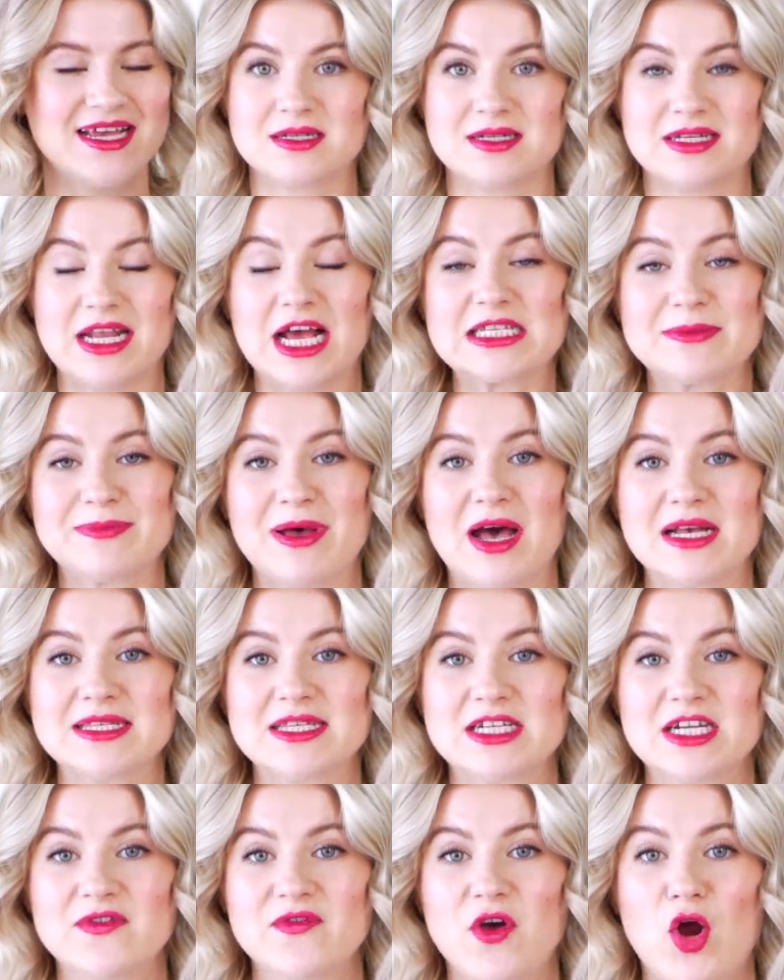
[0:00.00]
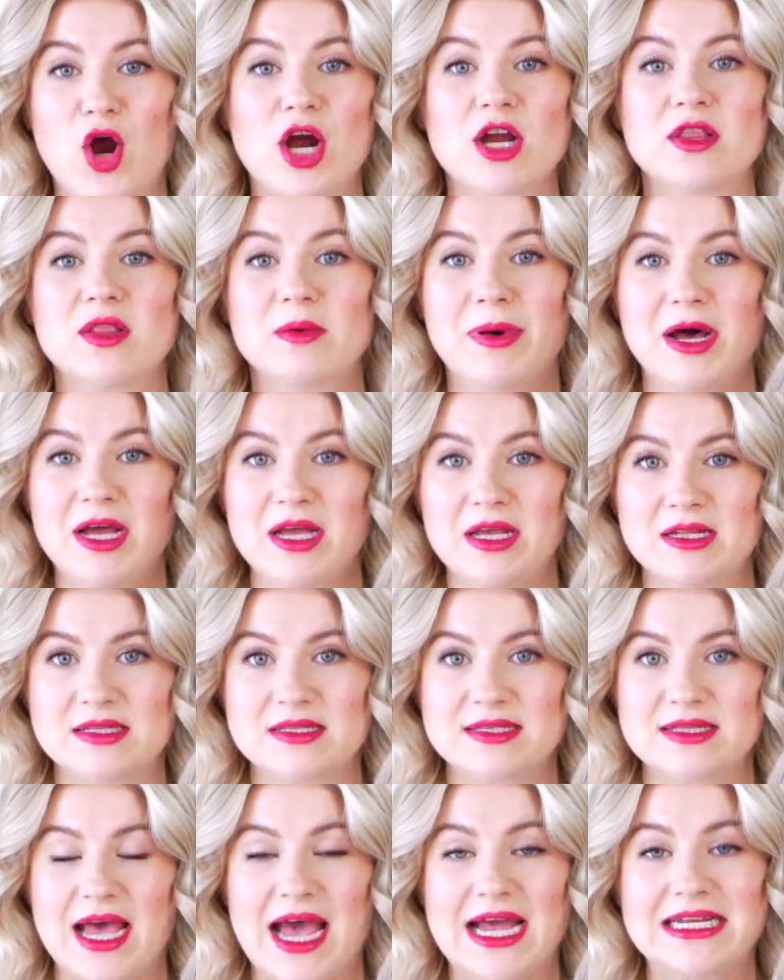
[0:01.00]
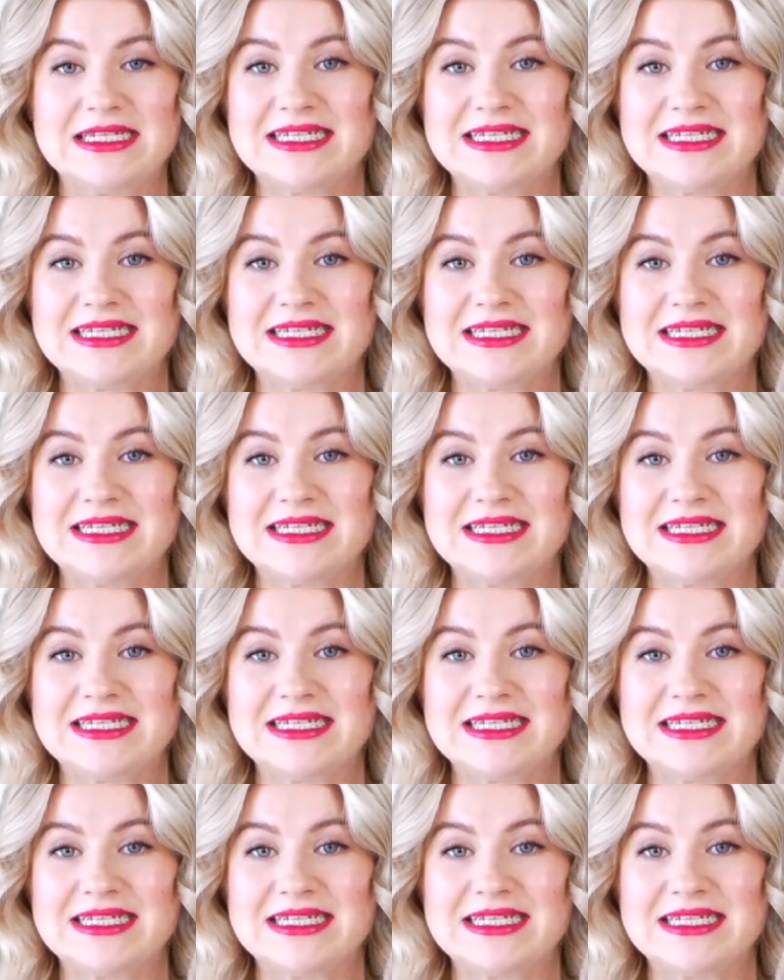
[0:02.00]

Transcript: Next positive are the buttons. I